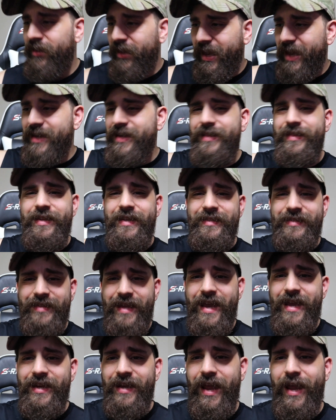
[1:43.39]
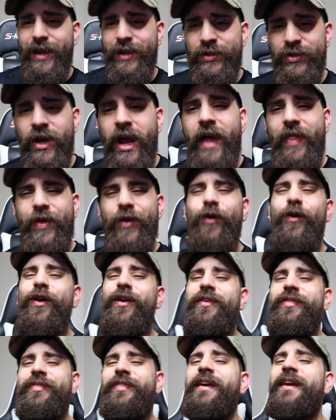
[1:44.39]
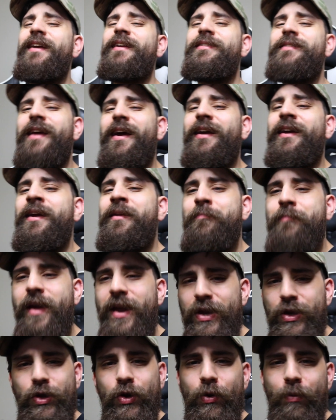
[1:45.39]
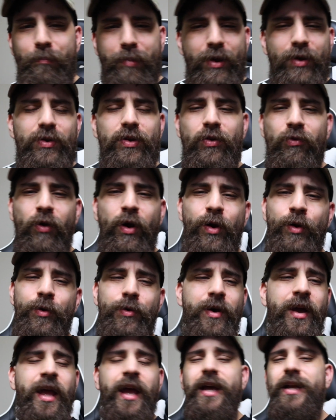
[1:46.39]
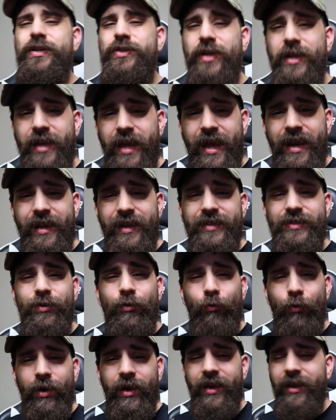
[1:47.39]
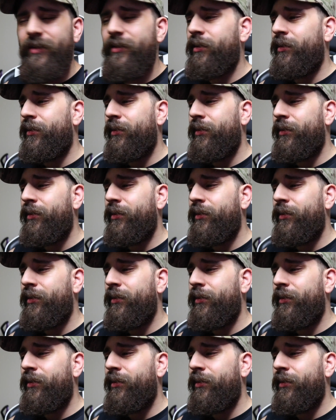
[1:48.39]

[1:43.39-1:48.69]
And in this day and age, there are things that can make your beard grow. Genetics? What?